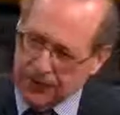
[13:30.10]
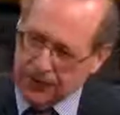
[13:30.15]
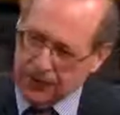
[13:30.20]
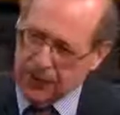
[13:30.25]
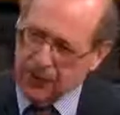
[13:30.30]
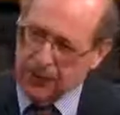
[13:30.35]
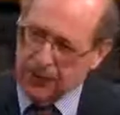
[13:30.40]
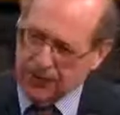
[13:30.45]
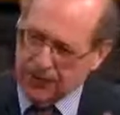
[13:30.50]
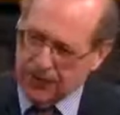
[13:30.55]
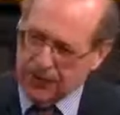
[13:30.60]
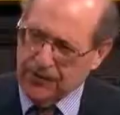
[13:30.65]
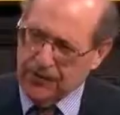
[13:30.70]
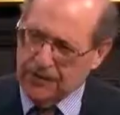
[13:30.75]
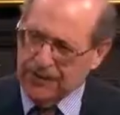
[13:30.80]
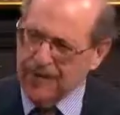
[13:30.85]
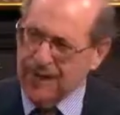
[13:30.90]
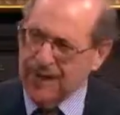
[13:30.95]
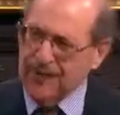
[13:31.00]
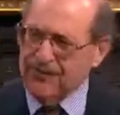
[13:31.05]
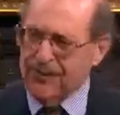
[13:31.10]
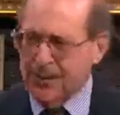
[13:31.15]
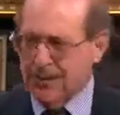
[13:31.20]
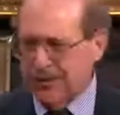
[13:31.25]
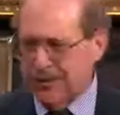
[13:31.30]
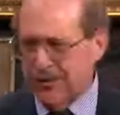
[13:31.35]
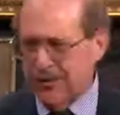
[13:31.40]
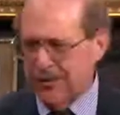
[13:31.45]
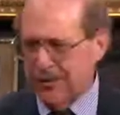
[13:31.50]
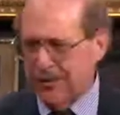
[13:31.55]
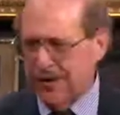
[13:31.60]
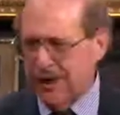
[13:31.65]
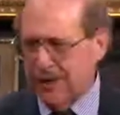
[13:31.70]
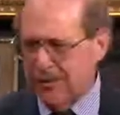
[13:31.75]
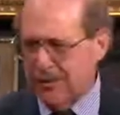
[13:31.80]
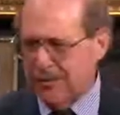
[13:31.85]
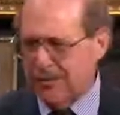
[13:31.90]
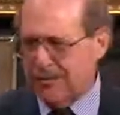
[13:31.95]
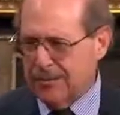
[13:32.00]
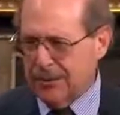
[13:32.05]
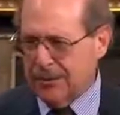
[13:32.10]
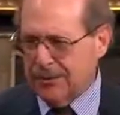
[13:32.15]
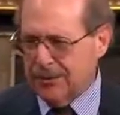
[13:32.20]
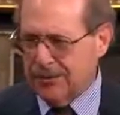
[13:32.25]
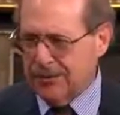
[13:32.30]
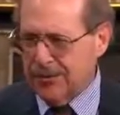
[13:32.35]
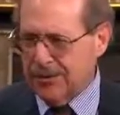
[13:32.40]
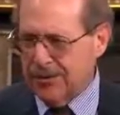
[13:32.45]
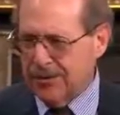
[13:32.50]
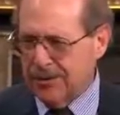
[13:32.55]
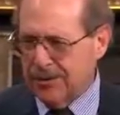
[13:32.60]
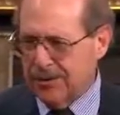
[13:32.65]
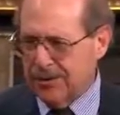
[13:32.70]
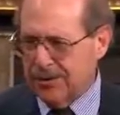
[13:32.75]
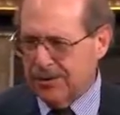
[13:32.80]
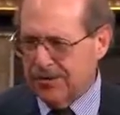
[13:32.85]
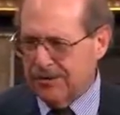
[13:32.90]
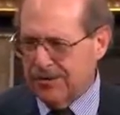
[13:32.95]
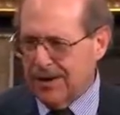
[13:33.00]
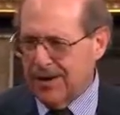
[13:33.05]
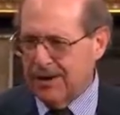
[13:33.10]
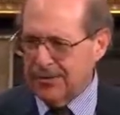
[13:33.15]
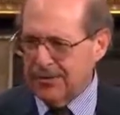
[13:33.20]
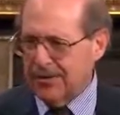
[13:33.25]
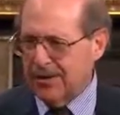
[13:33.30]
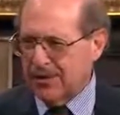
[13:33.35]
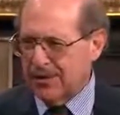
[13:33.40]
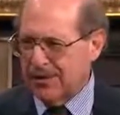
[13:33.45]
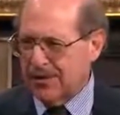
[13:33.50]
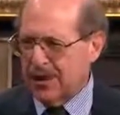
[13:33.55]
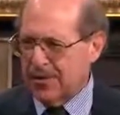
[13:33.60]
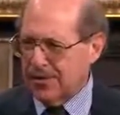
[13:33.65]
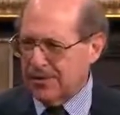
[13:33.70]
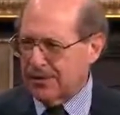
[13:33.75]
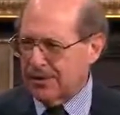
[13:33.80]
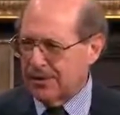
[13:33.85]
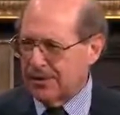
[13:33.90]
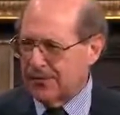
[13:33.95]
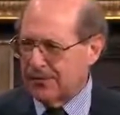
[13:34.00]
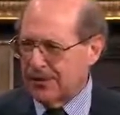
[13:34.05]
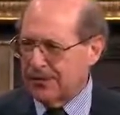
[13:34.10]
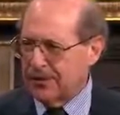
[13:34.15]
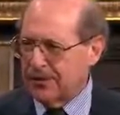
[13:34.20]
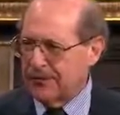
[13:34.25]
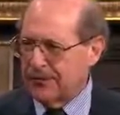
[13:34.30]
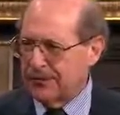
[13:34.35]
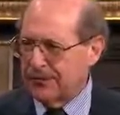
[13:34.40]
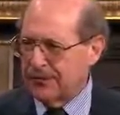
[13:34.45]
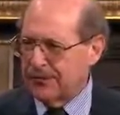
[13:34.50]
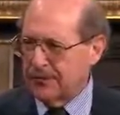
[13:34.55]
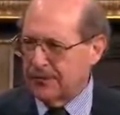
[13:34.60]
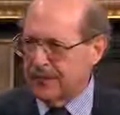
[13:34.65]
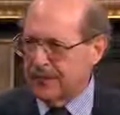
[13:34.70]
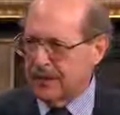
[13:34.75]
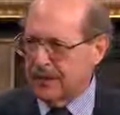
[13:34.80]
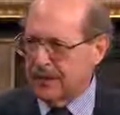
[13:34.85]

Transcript: failure, one or the other. 95% of the time it's a mineral deficiency, 5% of the time. How come nobody says